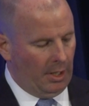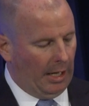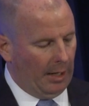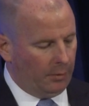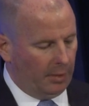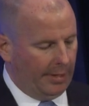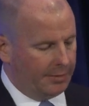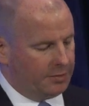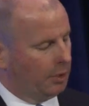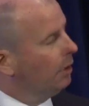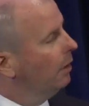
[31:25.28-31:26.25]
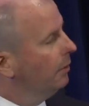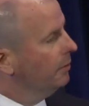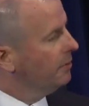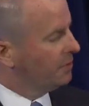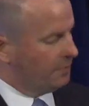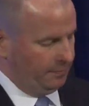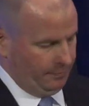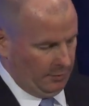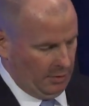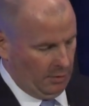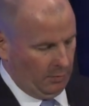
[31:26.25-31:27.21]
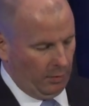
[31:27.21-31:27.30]
I would like to close
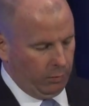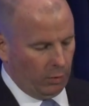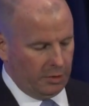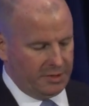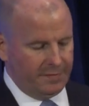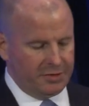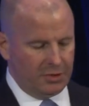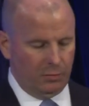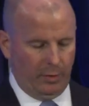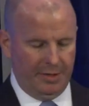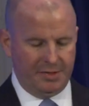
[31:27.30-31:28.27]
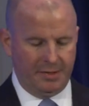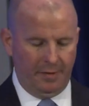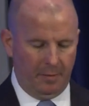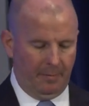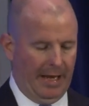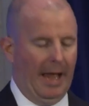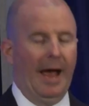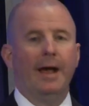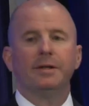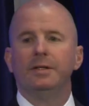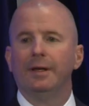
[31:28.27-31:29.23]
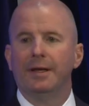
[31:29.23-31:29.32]
with words of Sir Winston that may
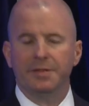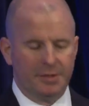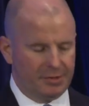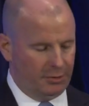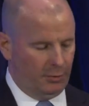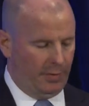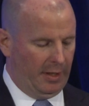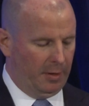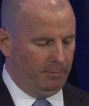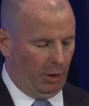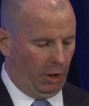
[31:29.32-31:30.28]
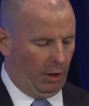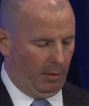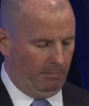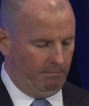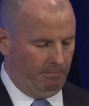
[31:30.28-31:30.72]
act as a soothing balm